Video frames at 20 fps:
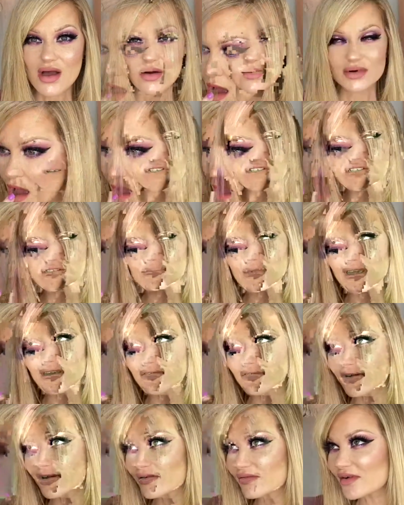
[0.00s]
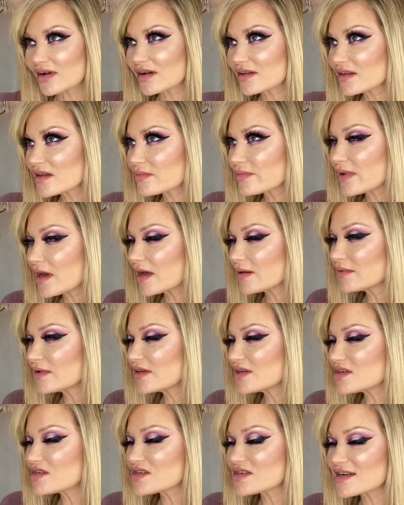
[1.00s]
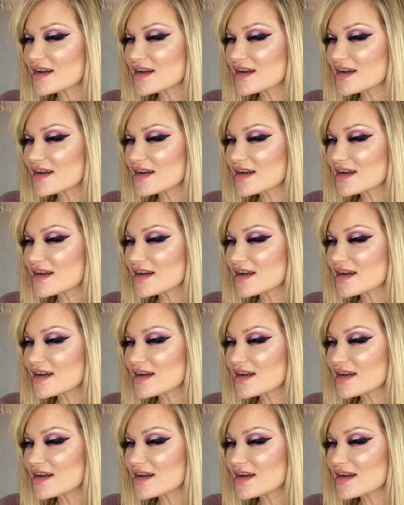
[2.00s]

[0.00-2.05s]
which is my favorite lip ammunition,